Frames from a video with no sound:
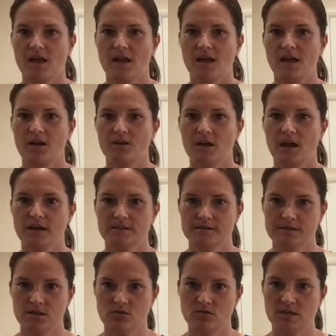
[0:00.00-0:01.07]
Okay,
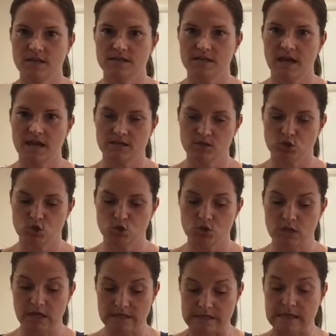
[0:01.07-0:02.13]
so these had
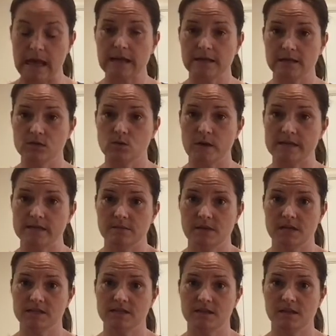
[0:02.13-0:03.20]
exactly 20
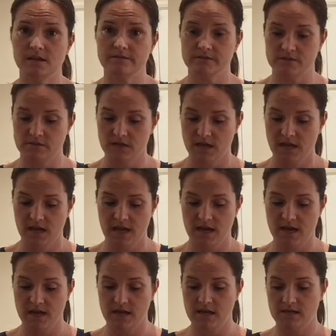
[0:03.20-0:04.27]
minutes in the oven,
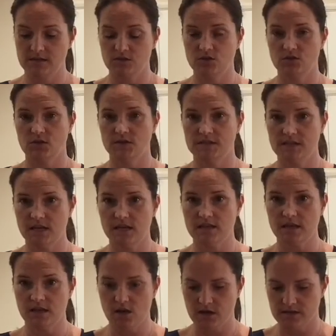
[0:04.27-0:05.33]
and as you can see,
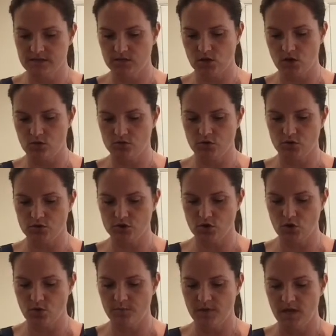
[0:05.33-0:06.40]
they're nice and golden on
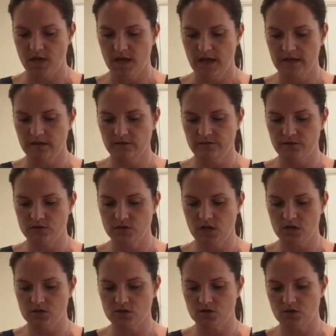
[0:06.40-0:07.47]
top, and if you
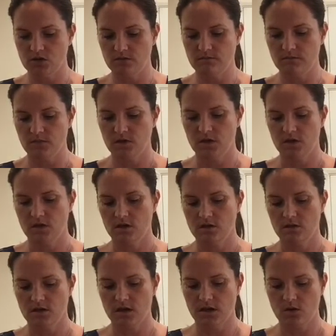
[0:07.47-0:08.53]
touch them,
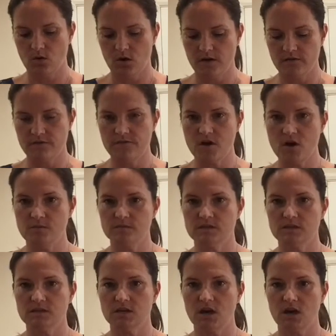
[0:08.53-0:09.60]
they're quite firm to
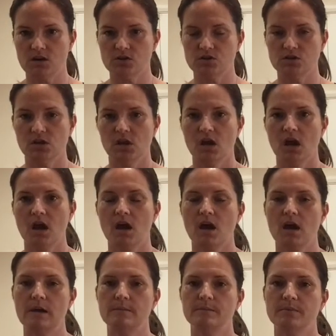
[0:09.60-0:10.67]
the touch.
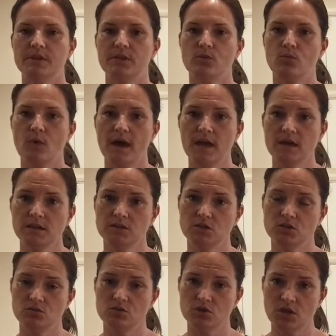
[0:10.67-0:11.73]
But the way
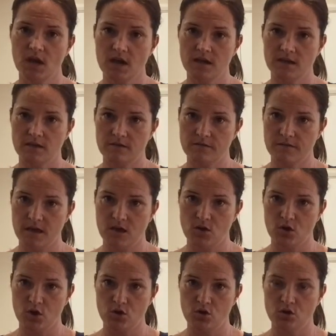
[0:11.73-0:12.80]
to check if they are
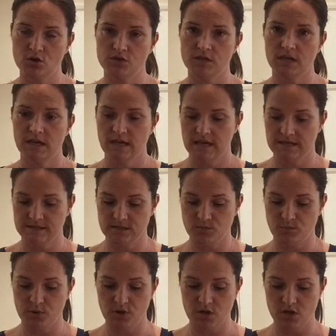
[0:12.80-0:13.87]
cooked is to
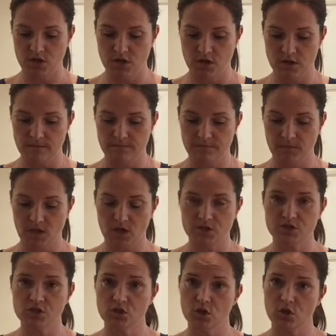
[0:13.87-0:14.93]
put a
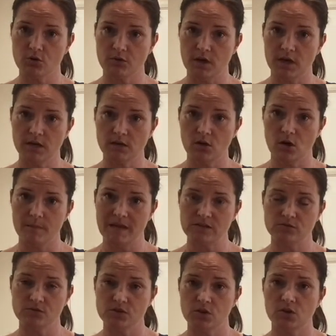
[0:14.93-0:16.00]
skewer in, a
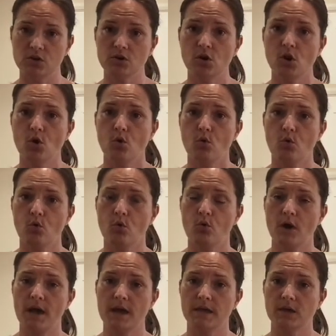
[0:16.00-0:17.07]
metal skewer
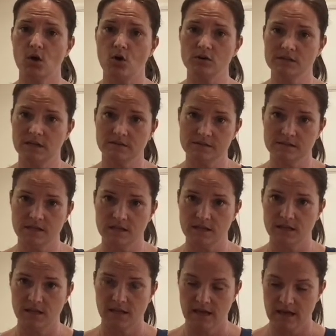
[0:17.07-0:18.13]
or a cocktail
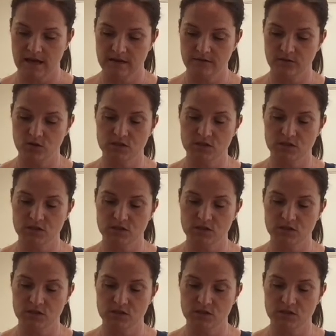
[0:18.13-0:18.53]
stick, and if you